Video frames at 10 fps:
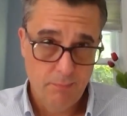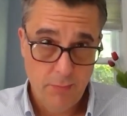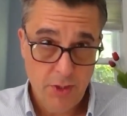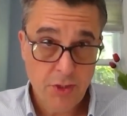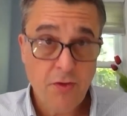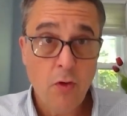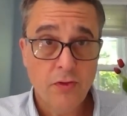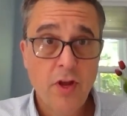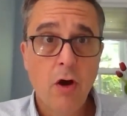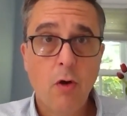You don't
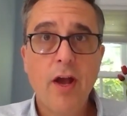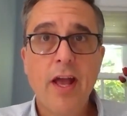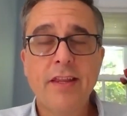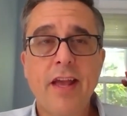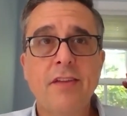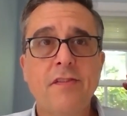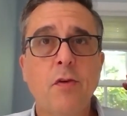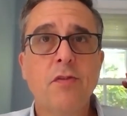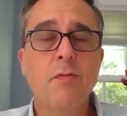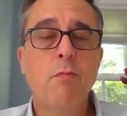know. And
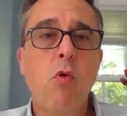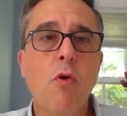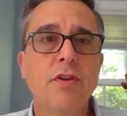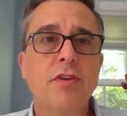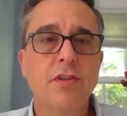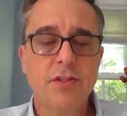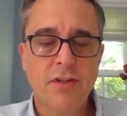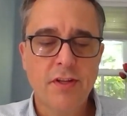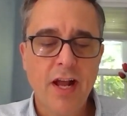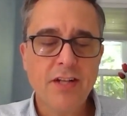so it's important
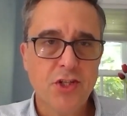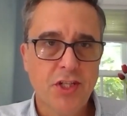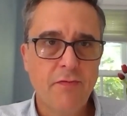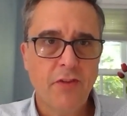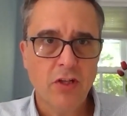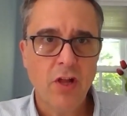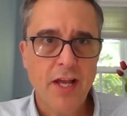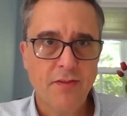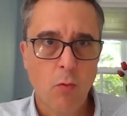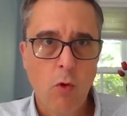to not just give the
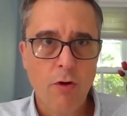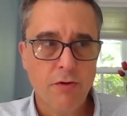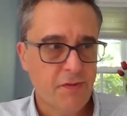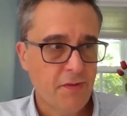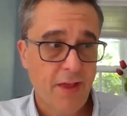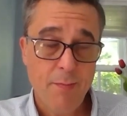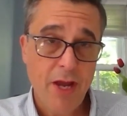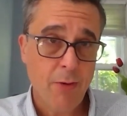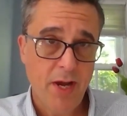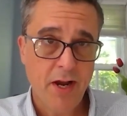client the words that they may
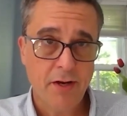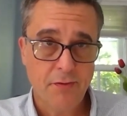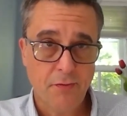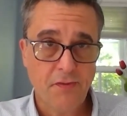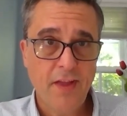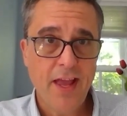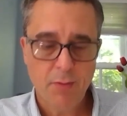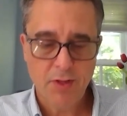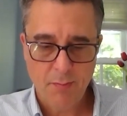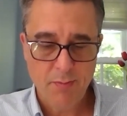or may not understand,
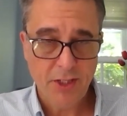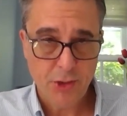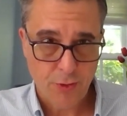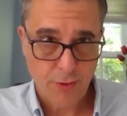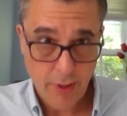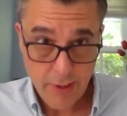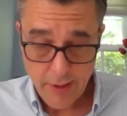but the picture